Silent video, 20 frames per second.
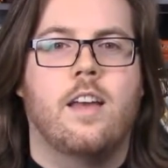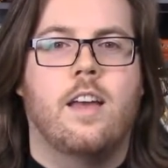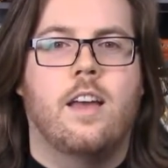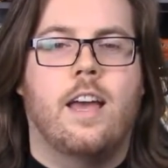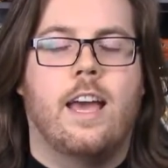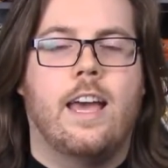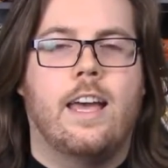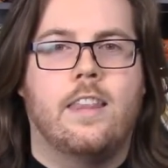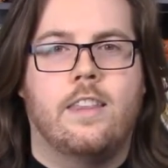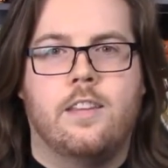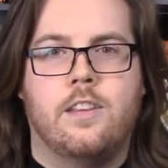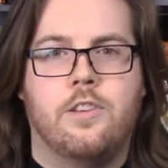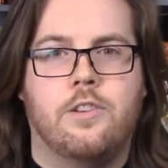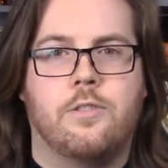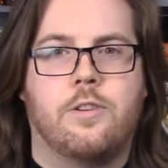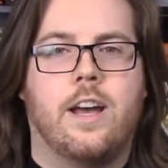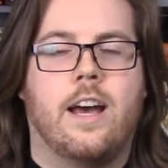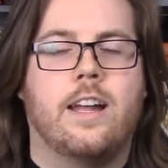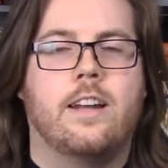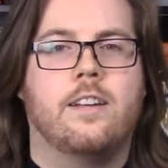and, you know,
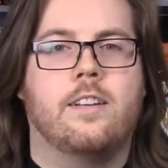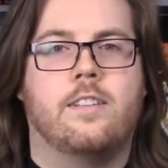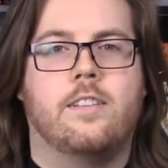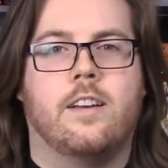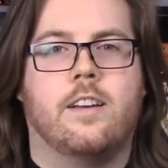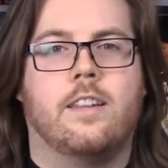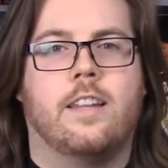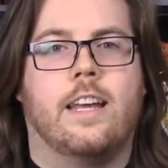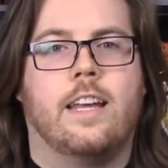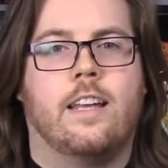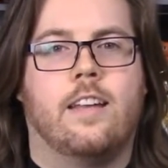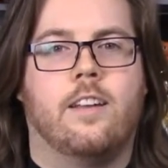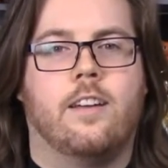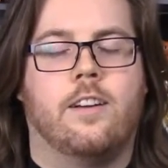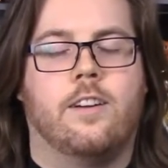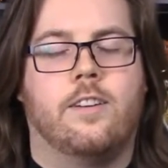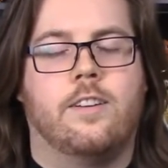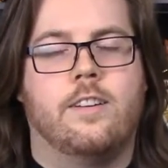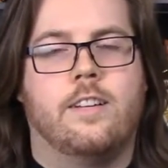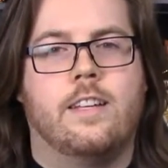kind of done, like,
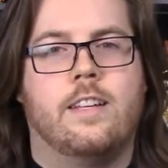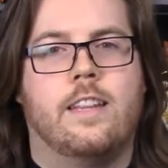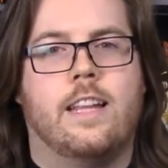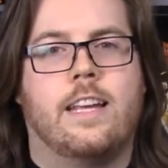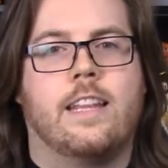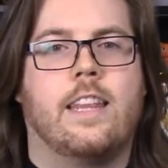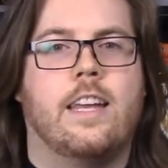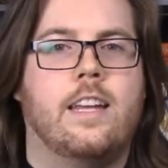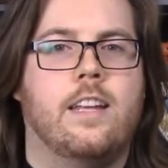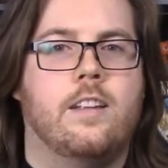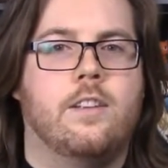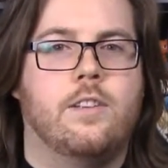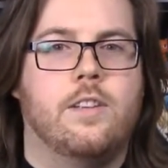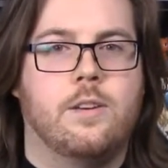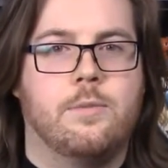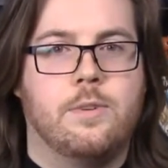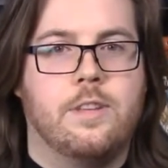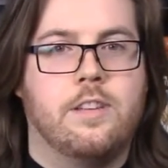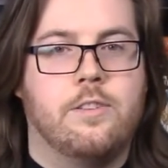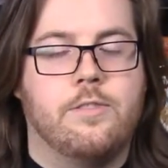or did like they did
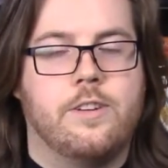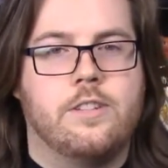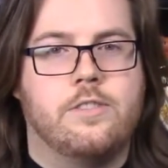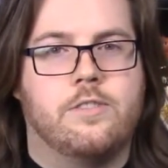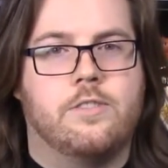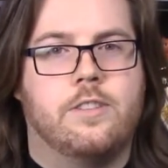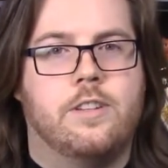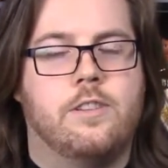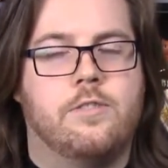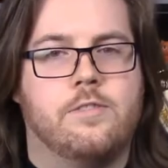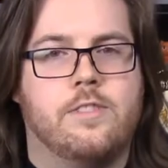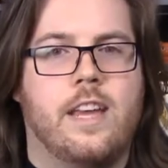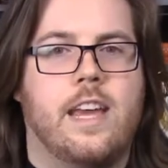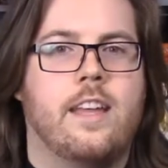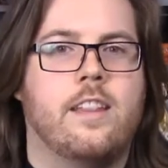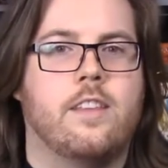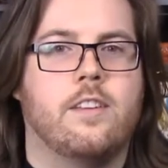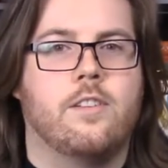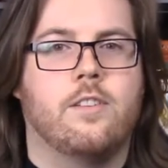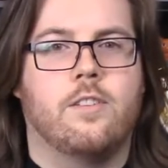with the original, you know,
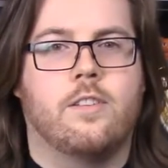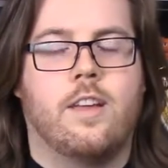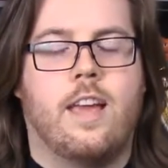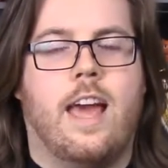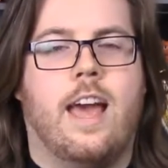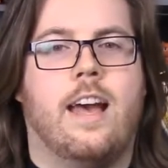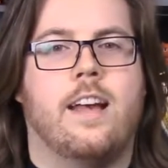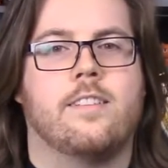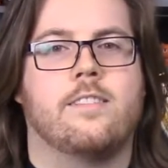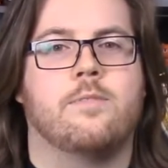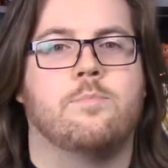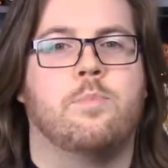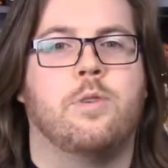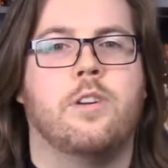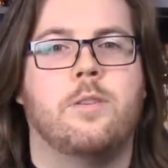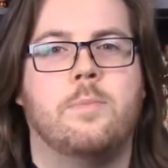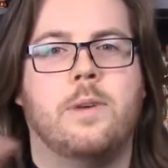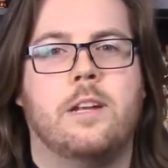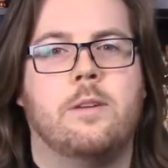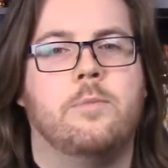take the cast, put
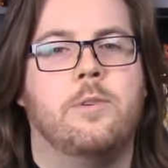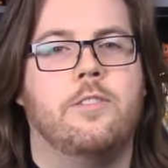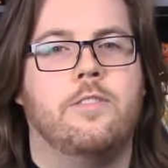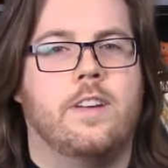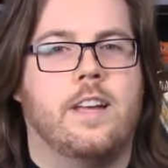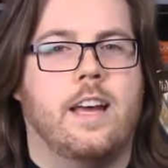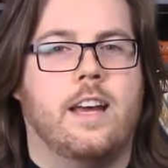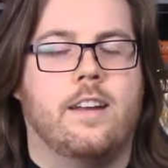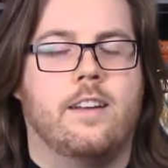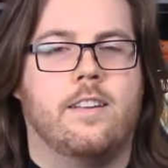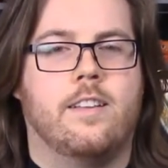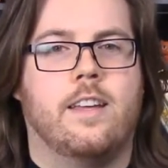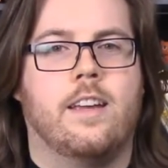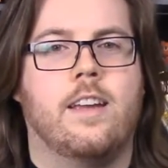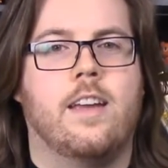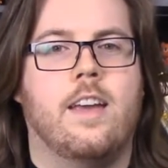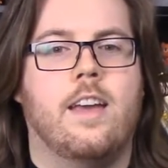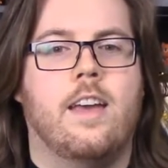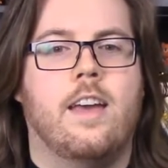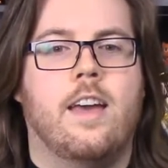them in a movie kind of thing.
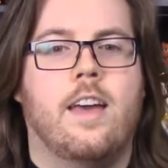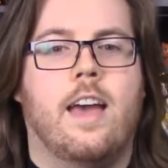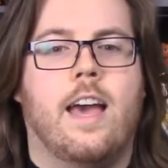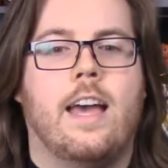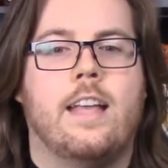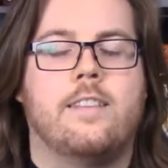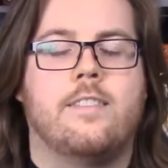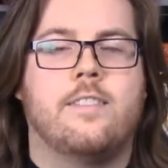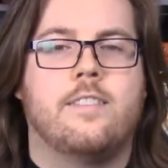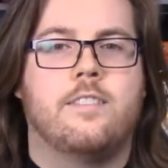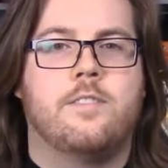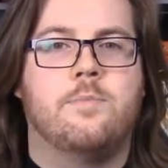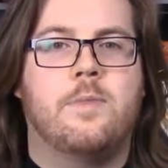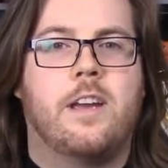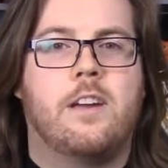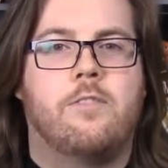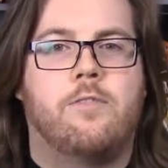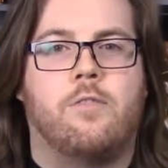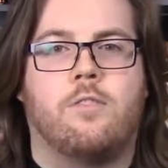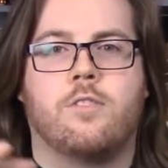And since
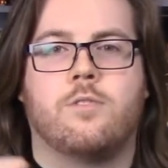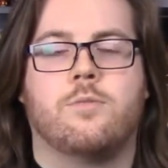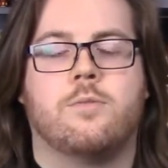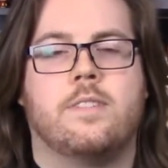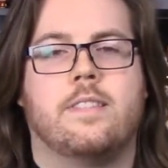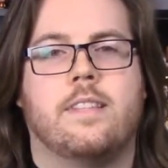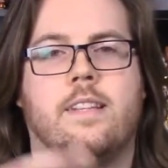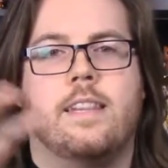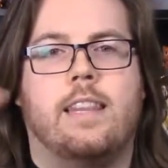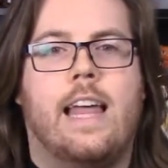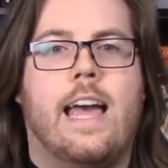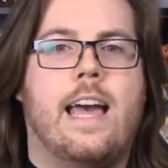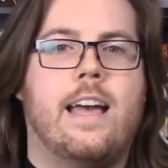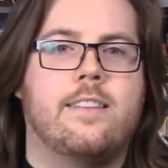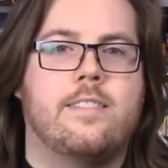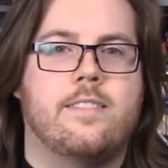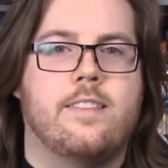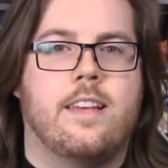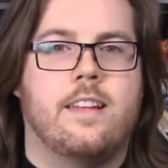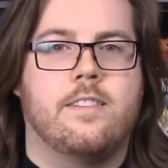Megaforce was the
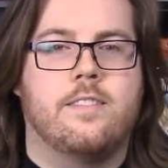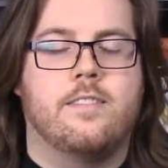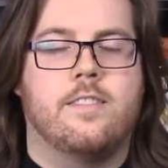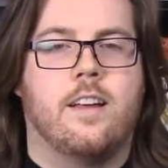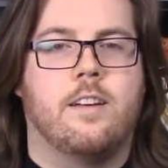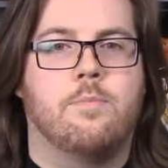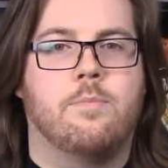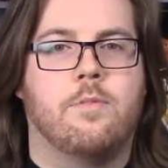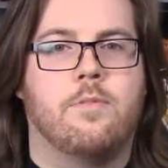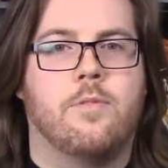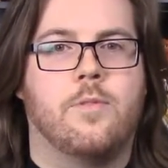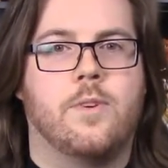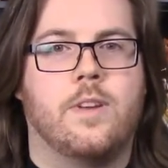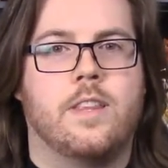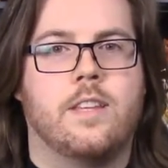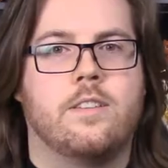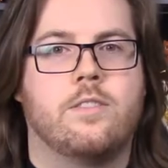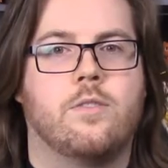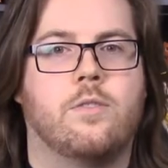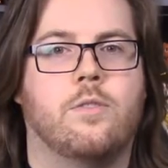last set of stuff before
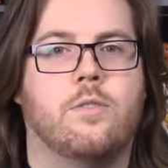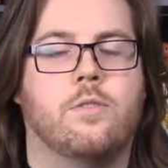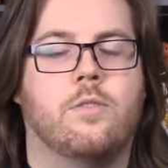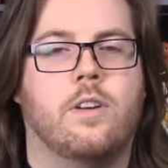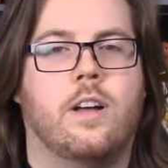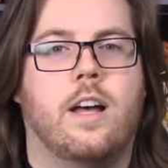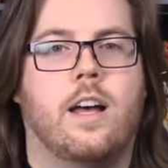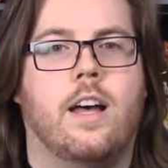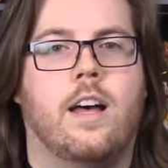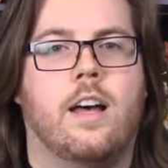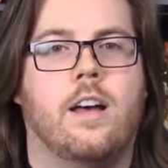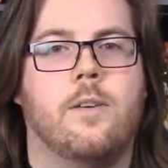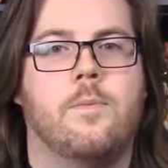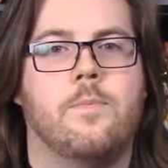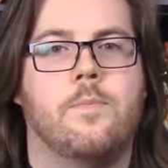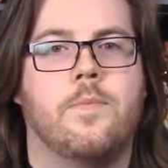this whole uh,